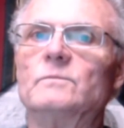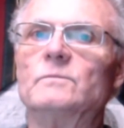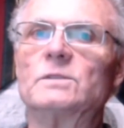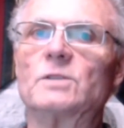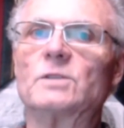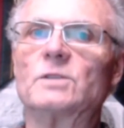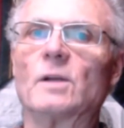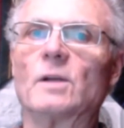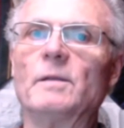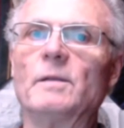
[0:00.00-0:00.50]

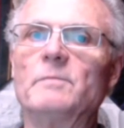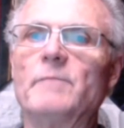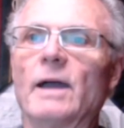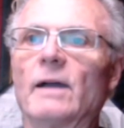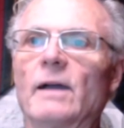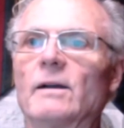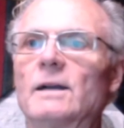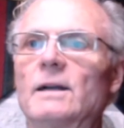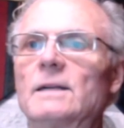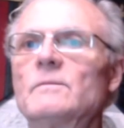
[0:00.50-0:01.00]
serpent
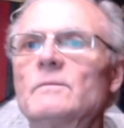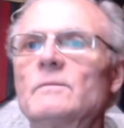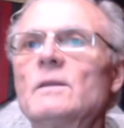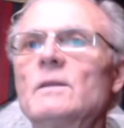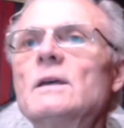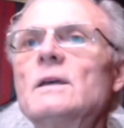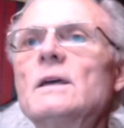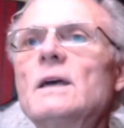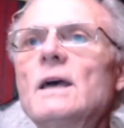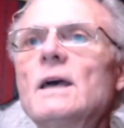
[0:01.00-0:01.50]
bearer,
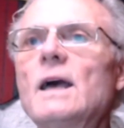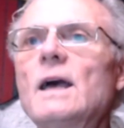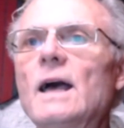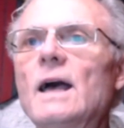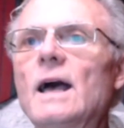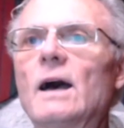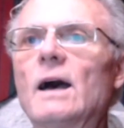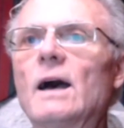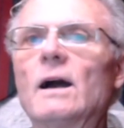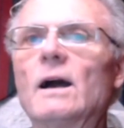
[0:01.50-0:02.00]

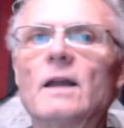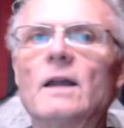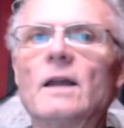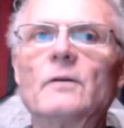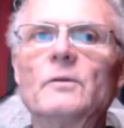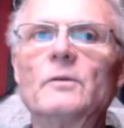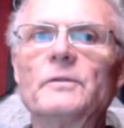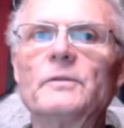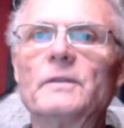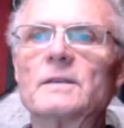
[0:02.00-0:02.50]

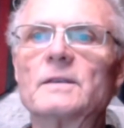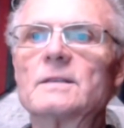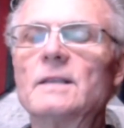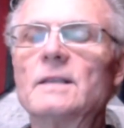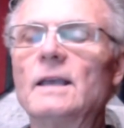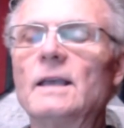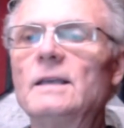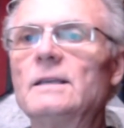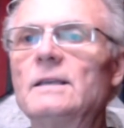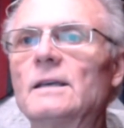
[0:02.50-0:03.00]
along with the
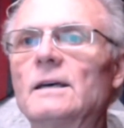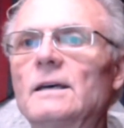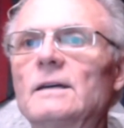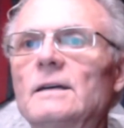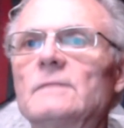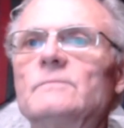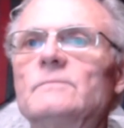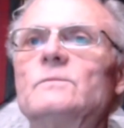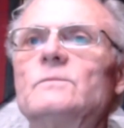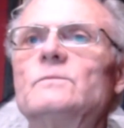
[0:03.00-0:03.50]
snake,
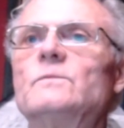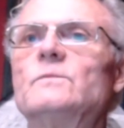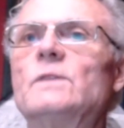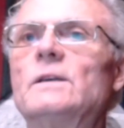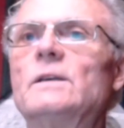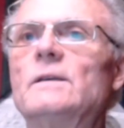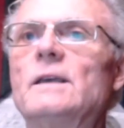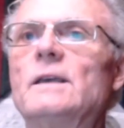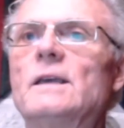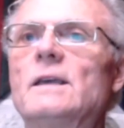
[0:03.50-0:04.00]

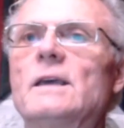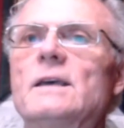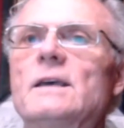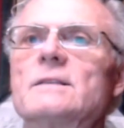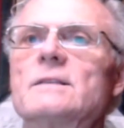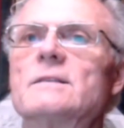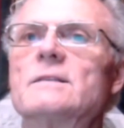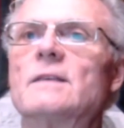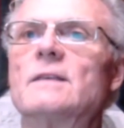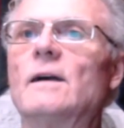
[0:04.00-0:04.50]

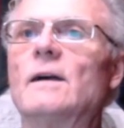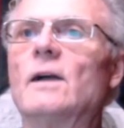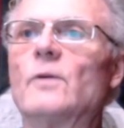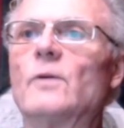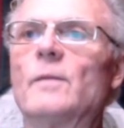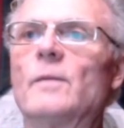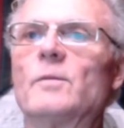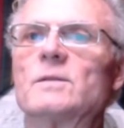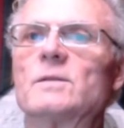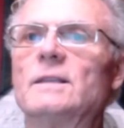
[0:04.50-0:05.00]
is a
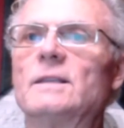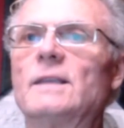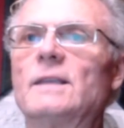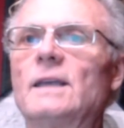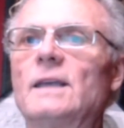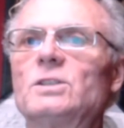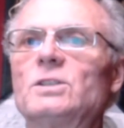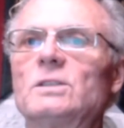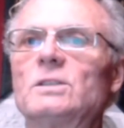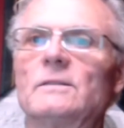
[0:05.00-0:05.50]

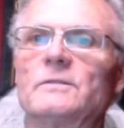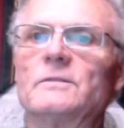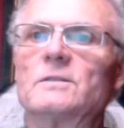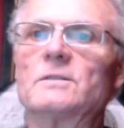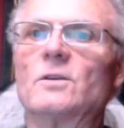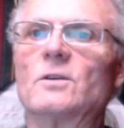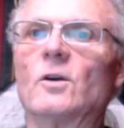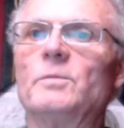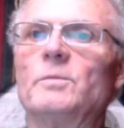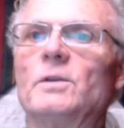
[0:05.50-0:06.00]
representation of
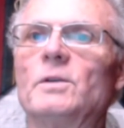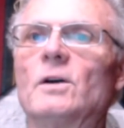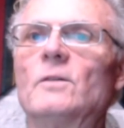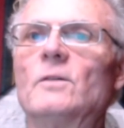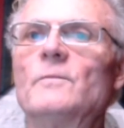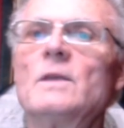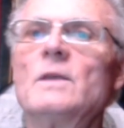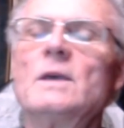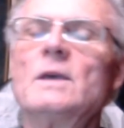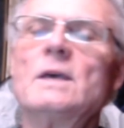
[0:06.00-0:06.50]
Scorpio.
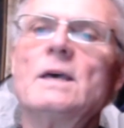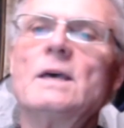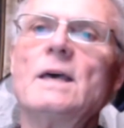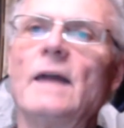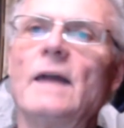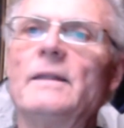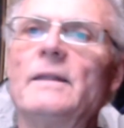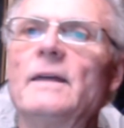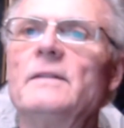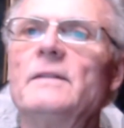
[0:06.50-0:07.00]

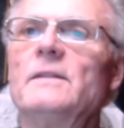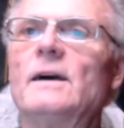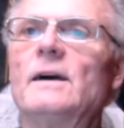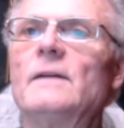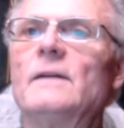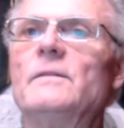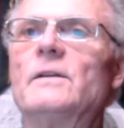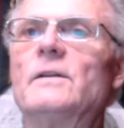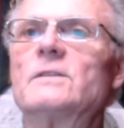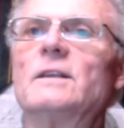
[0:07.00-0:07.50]
And then
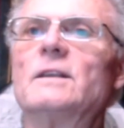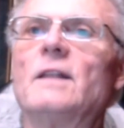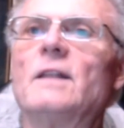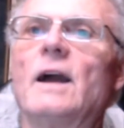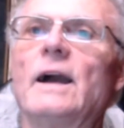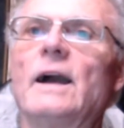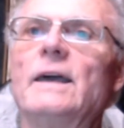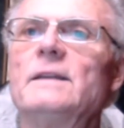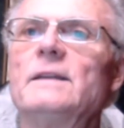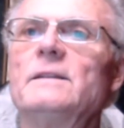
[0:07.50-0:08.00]
there's a
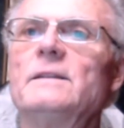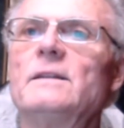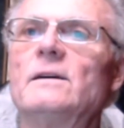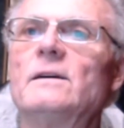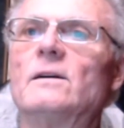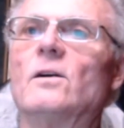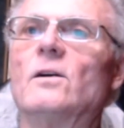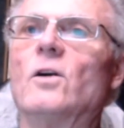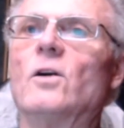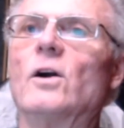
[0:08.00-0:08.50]
lion
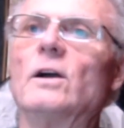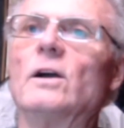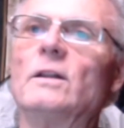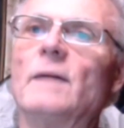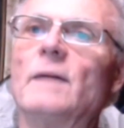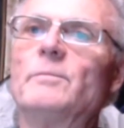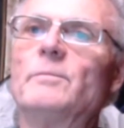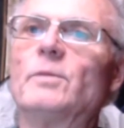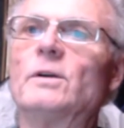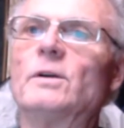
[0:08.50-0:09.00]
or a
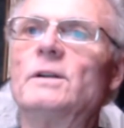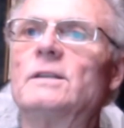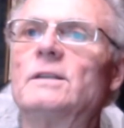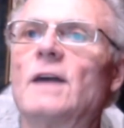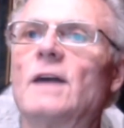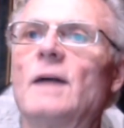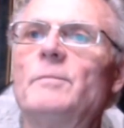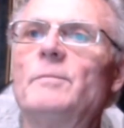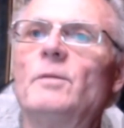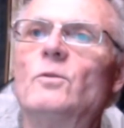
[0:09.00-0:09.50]
leopard
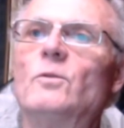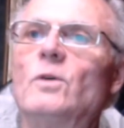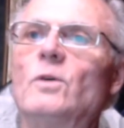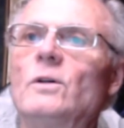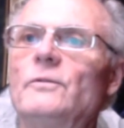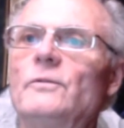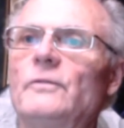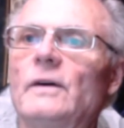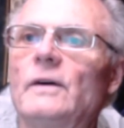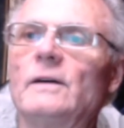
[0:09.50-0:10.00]
atop a
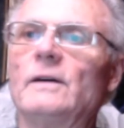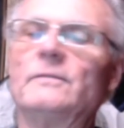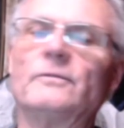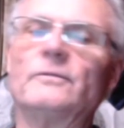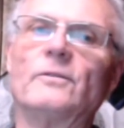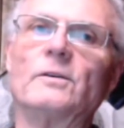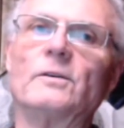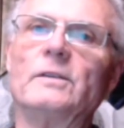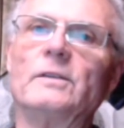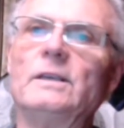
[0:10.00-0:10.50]
wolf
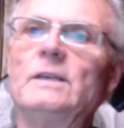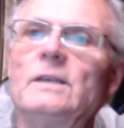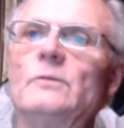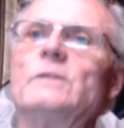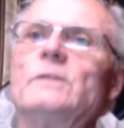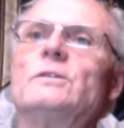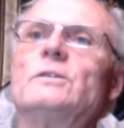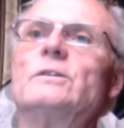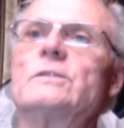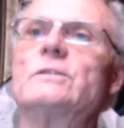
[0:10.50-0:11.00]
for the
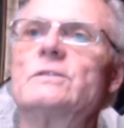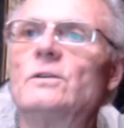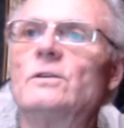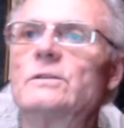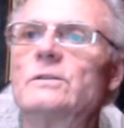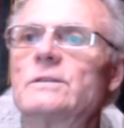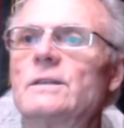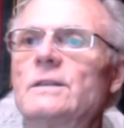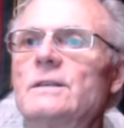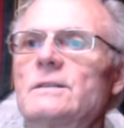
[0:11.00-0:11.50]
winter
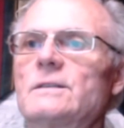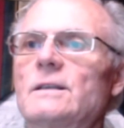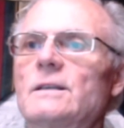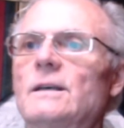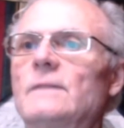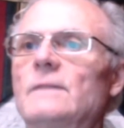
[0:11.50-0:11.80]
solstice